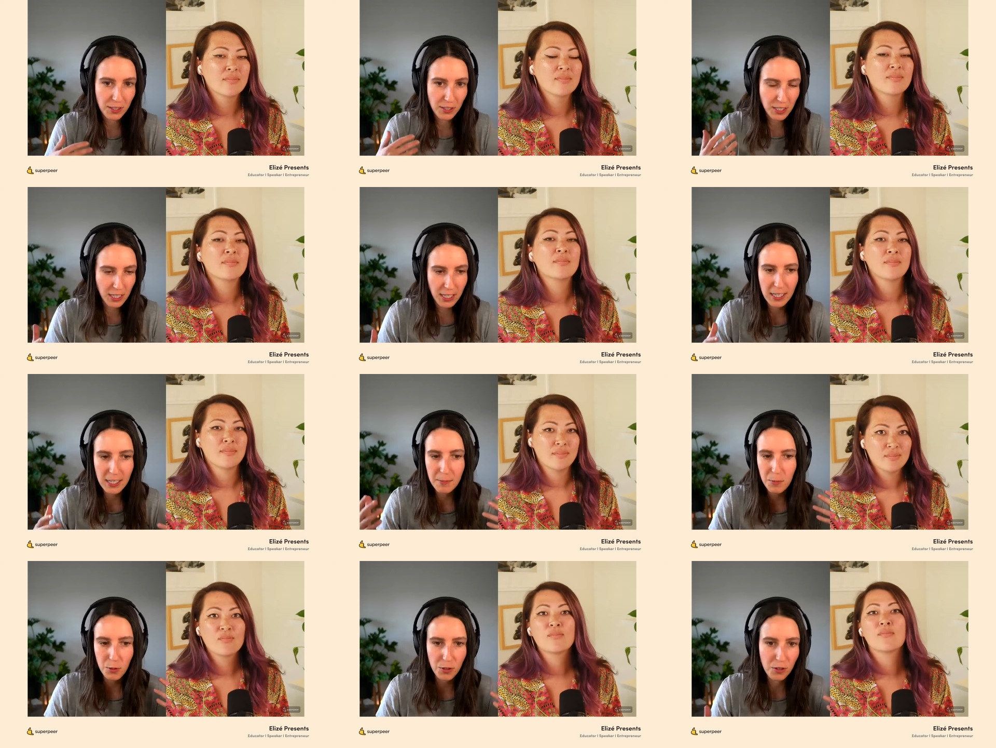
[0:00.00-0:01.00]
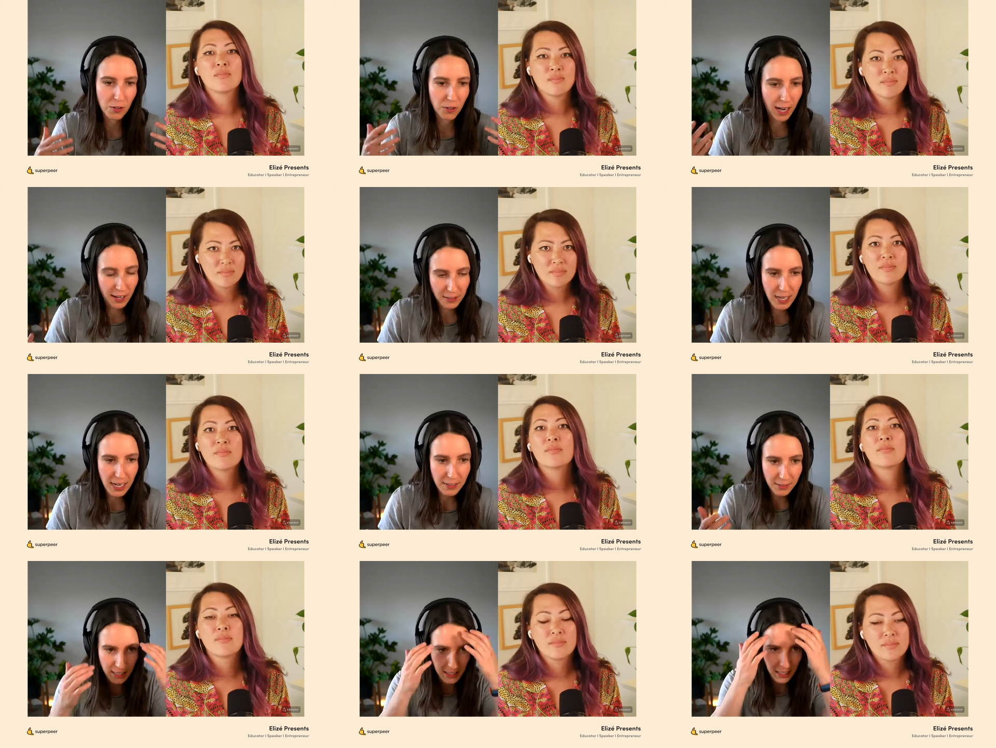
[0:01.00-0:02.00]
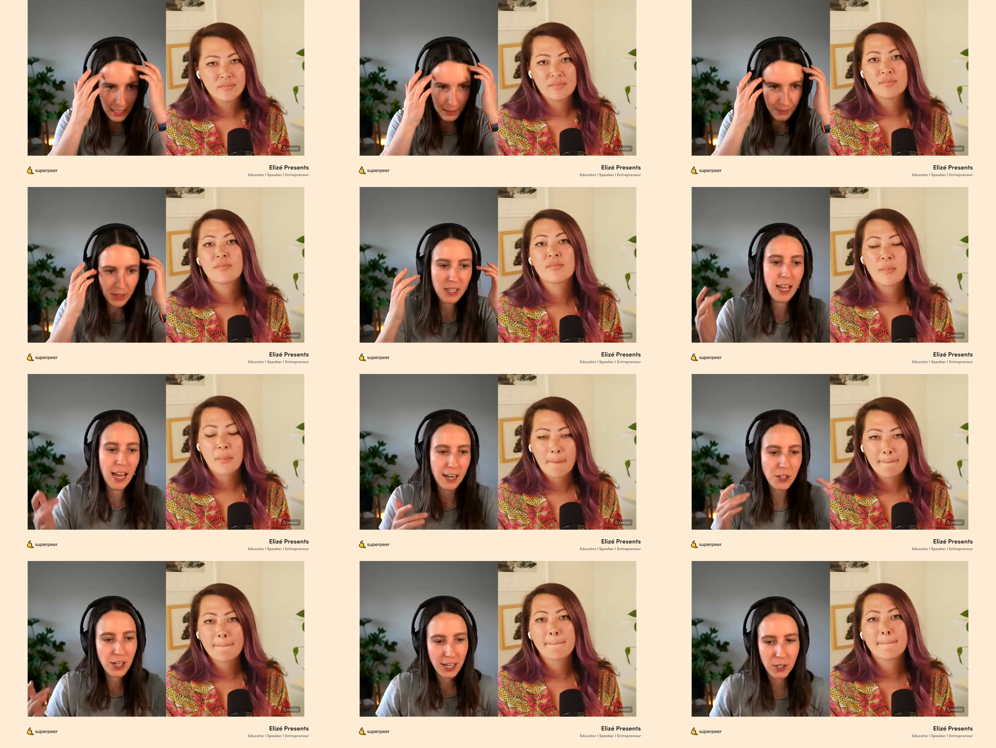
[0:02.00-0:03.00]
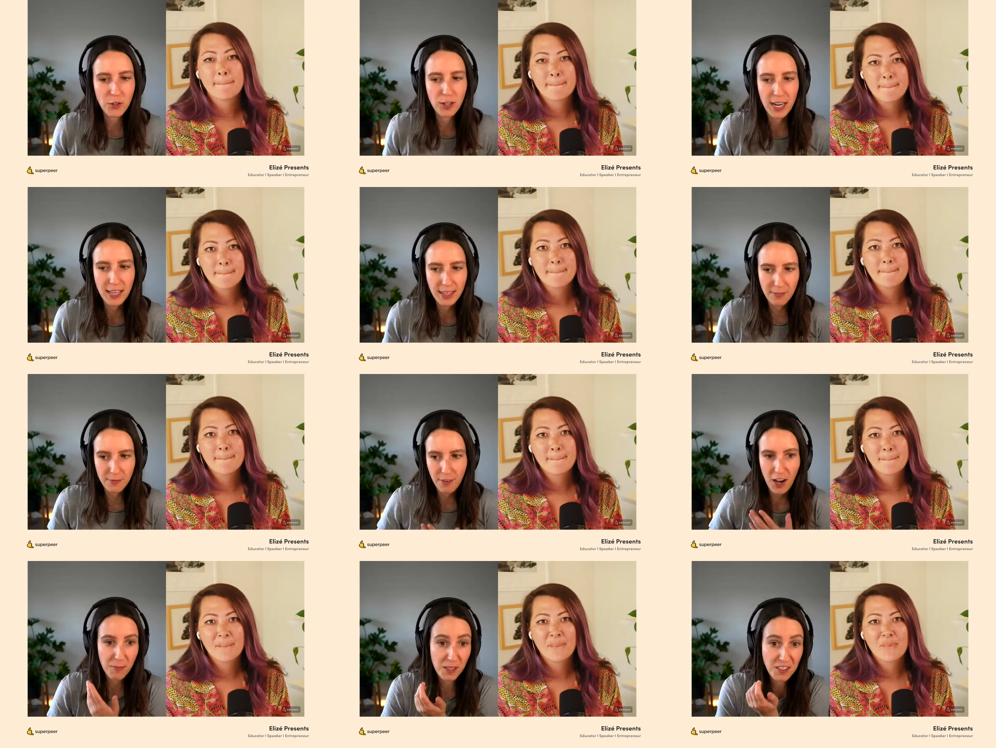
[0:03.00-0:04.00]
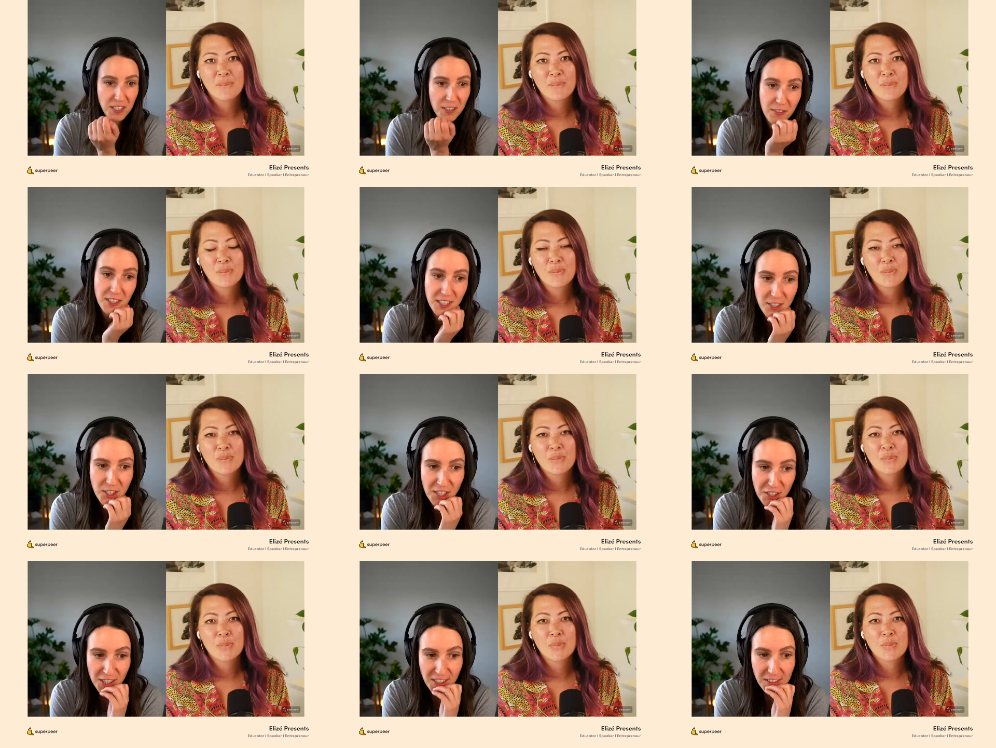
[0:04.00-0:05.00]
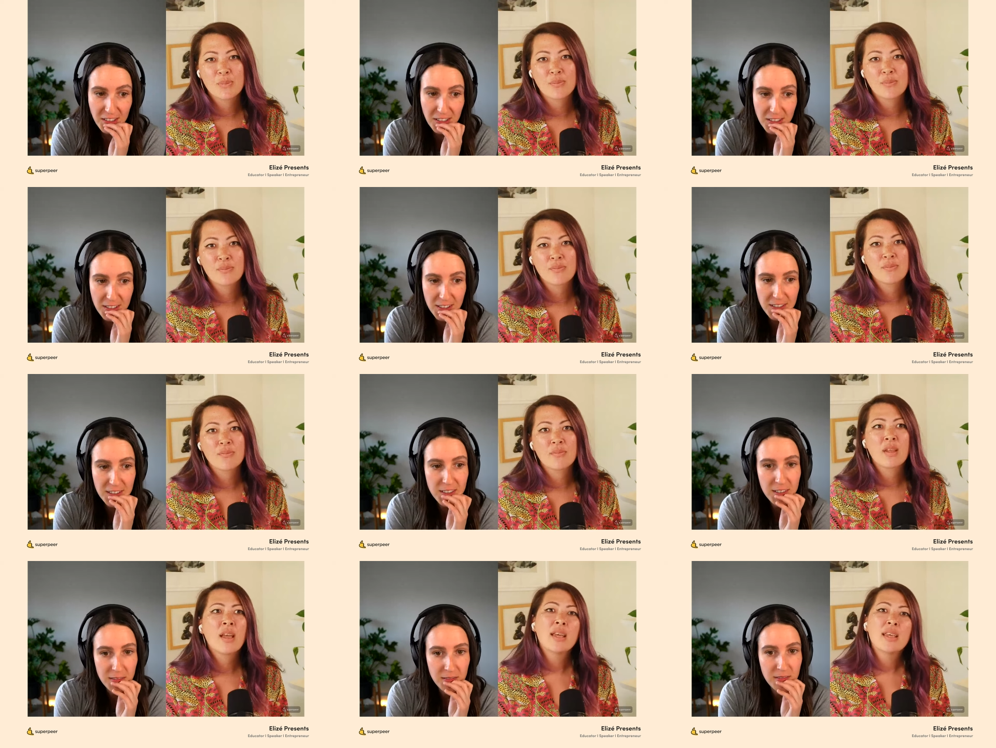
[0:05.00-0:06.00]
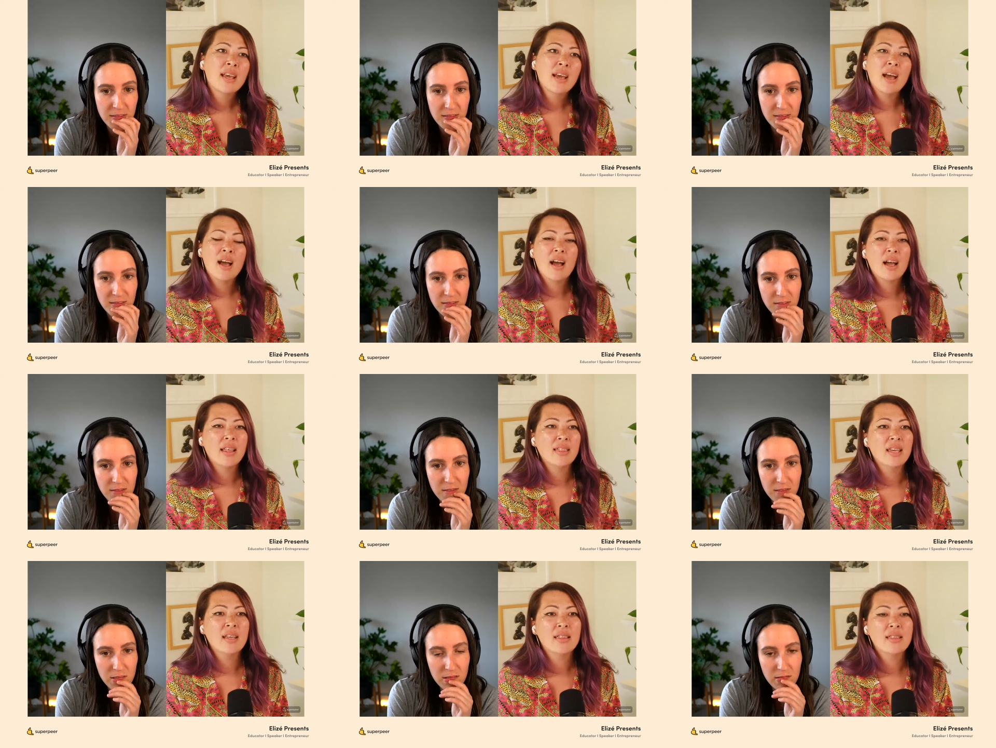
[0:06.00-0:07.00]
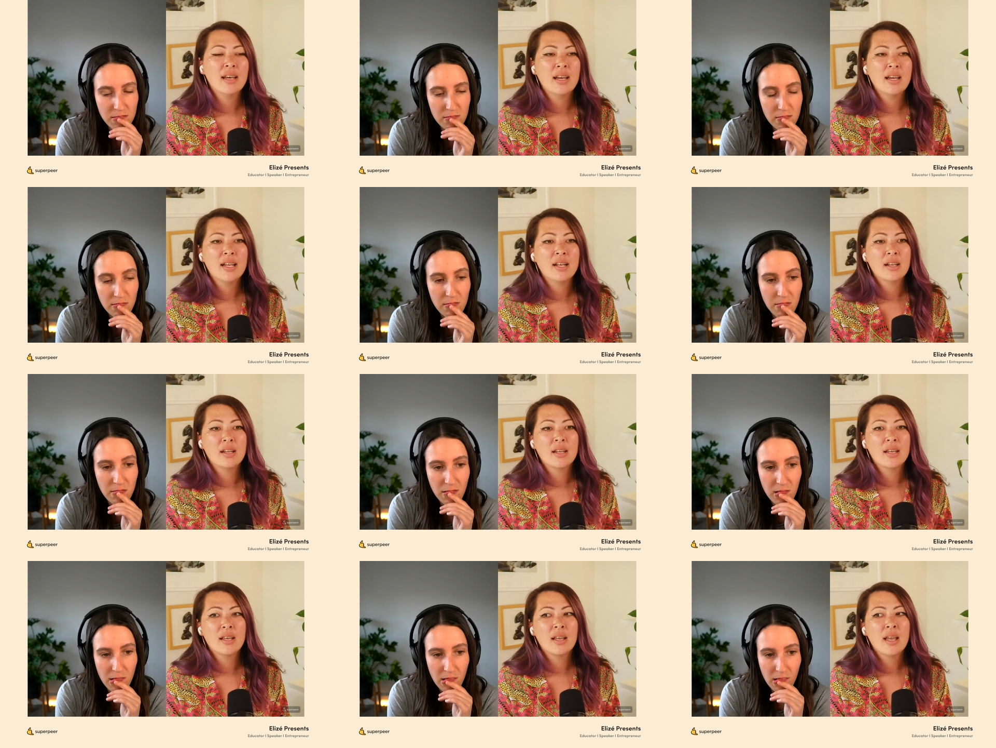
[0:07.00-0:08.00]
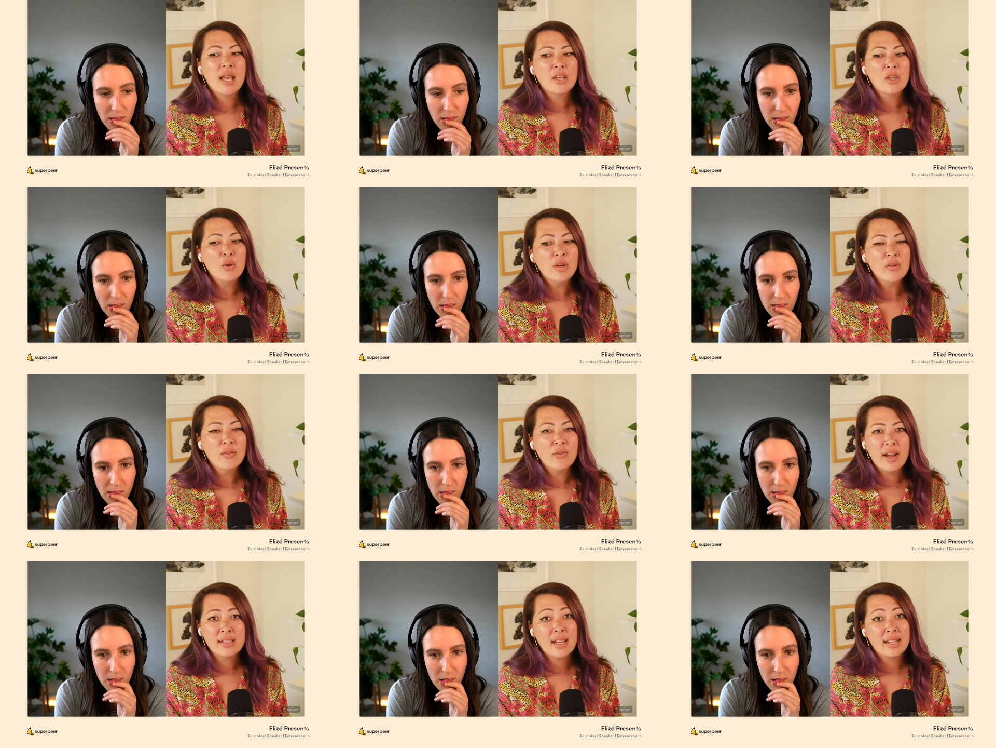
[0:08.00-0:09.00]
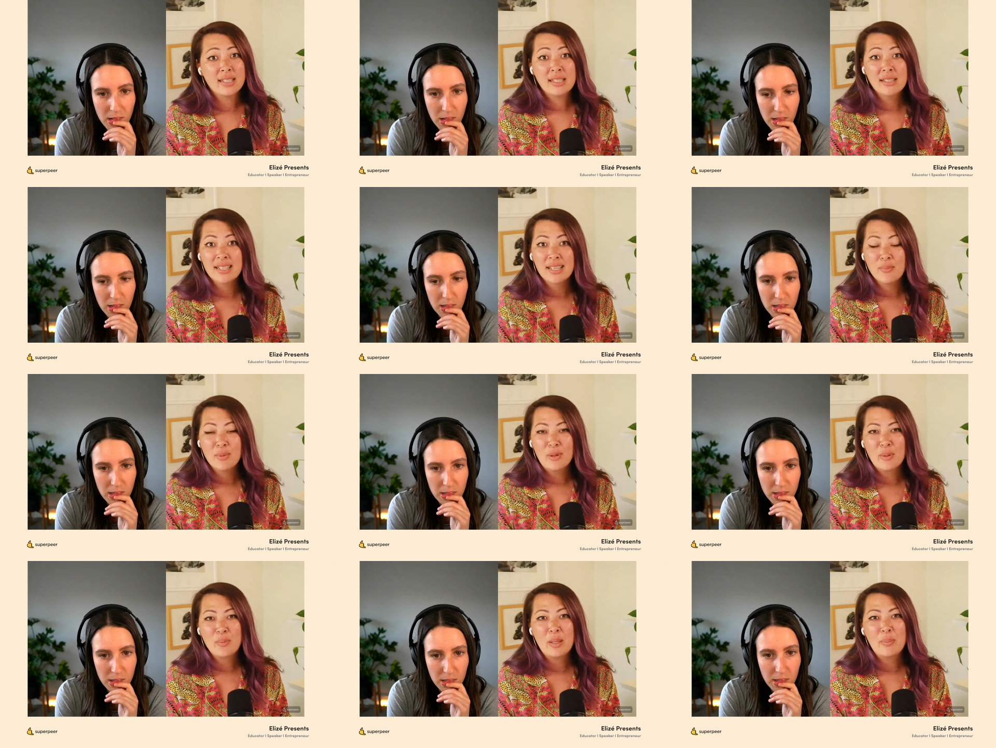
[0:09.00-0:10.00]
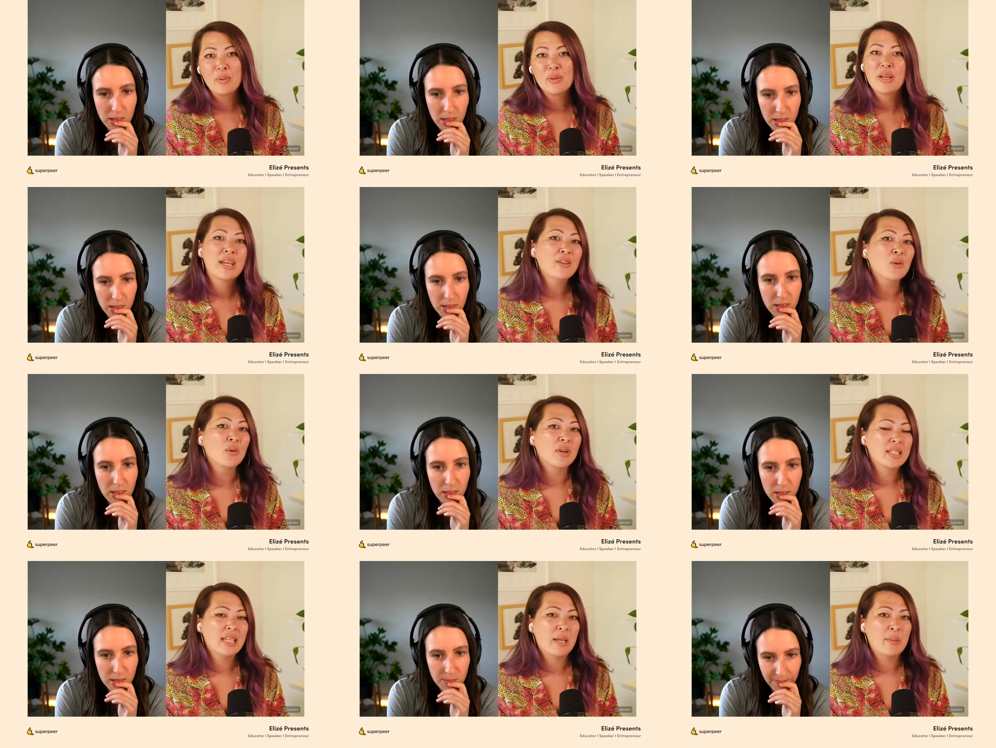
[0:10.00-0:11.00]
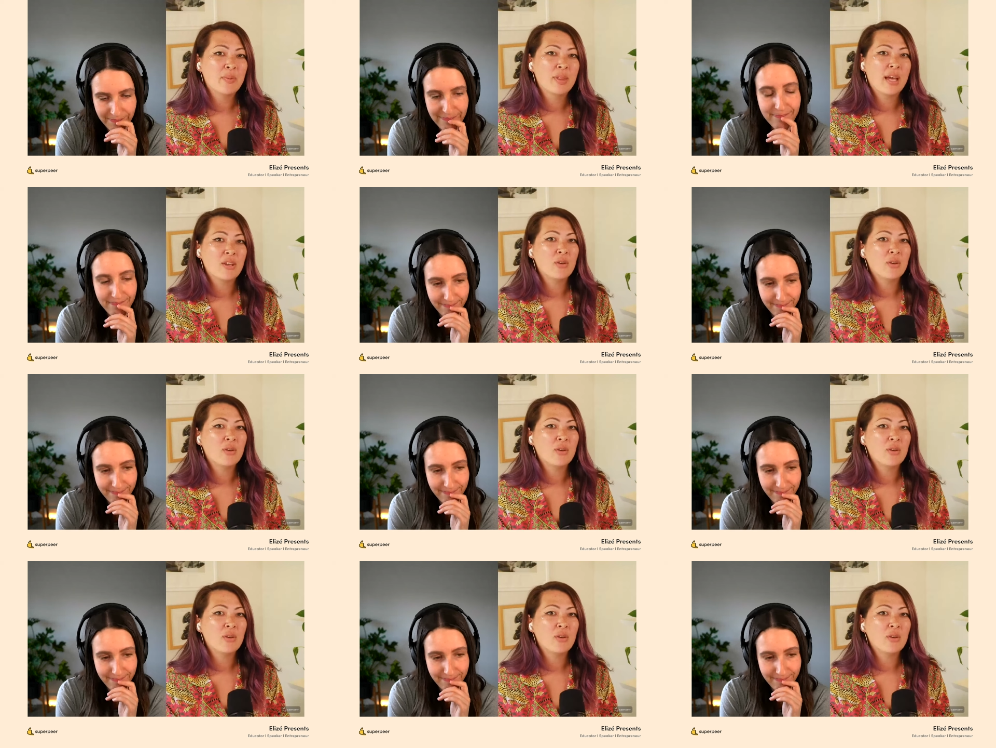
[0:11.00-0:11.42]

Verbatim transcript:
Speaker 1: their team or or outside of their team? How do you kind of create that environment? Do you have any suggestions?
Speaker 2: Yeah, I think that you can find ideally, you know, people in your team that you